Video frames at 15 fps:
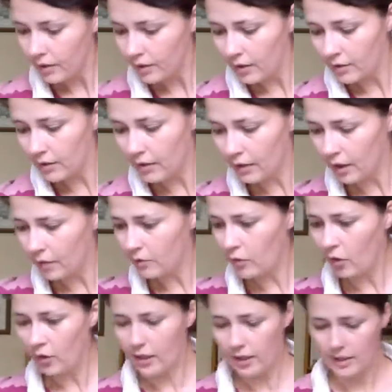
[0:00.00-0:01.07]
The other thing I've
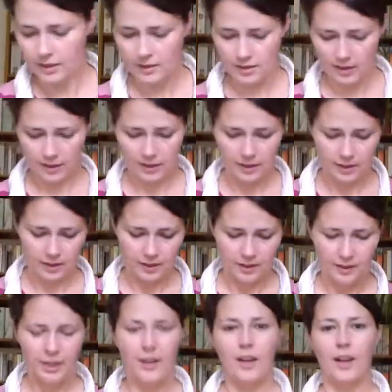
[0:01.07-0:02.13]
got is a
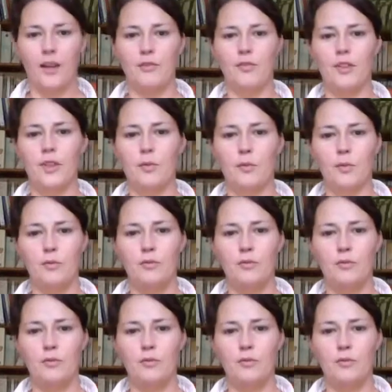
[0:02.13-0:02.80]
funny